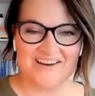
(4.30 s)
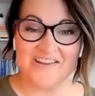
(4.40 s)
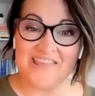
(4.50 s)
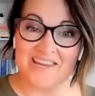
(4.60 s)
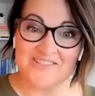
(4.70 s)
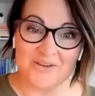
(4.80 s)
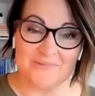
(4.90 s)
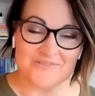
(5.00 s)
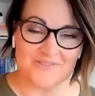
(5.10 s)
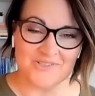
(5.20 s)
thank you so
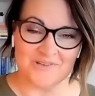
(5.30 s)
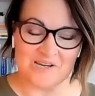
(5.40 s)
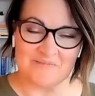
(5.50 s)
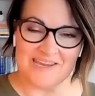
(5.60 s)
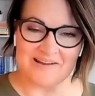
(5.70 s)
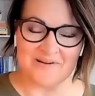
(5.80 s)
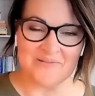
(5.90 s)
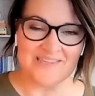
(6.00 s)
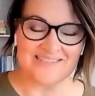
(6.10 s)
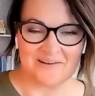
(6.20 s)
much for joining me
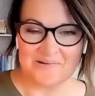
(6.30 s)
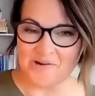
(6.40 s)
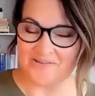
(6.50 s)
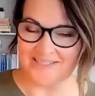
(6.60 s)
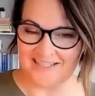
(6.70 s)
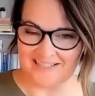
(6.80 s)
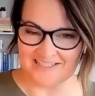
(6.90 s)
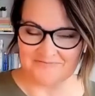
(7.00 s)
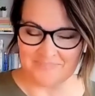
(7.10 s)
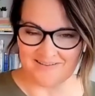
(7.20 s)
on the Salon Owners
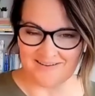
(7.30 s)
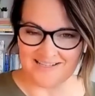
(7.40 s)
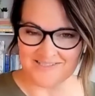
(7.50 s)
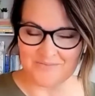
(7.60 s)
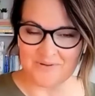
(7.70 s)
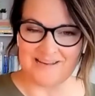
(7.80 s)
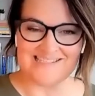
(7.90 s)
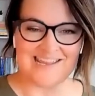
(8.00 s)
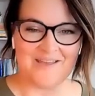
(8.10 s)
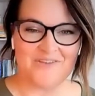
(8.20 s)
Collective podcast. Super
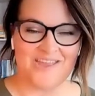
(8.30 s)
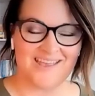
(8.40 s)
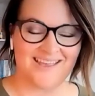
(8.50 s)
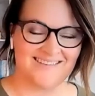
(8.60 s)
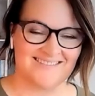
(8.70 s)
pleased to have you here.